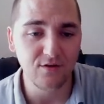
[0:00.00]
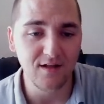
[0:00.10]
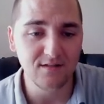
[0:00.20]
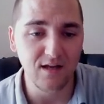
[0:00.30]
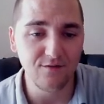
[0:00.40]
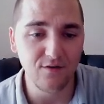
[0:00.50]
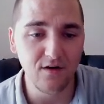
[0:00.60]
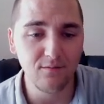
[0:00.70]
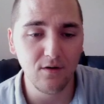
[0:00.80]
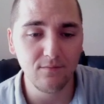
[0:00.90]
That's kind of fun.
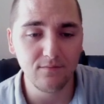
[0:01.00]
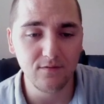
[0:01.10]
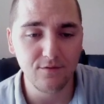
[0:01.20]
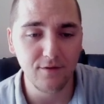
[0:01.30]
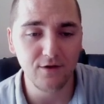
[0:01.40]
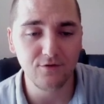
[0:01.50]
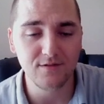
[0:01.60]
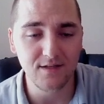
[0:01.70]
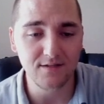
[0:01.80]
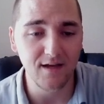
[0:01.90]
Oh, oh,
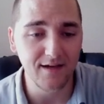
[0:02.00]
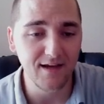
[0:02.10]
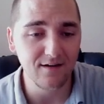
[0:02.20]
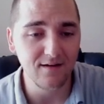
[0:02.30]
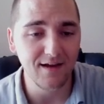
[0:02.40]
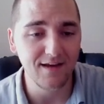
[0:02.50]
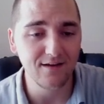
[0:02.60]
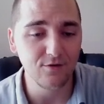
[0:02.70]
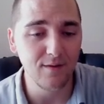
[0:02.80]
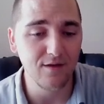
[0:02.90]
360. I can't, I
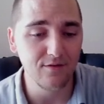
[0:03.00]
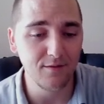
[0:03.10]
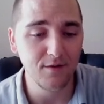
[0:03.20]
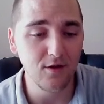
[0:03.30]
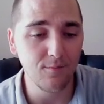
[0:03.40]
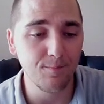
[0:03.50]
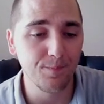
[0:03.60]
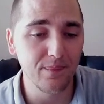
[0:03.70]
can't do math. Leave me alone.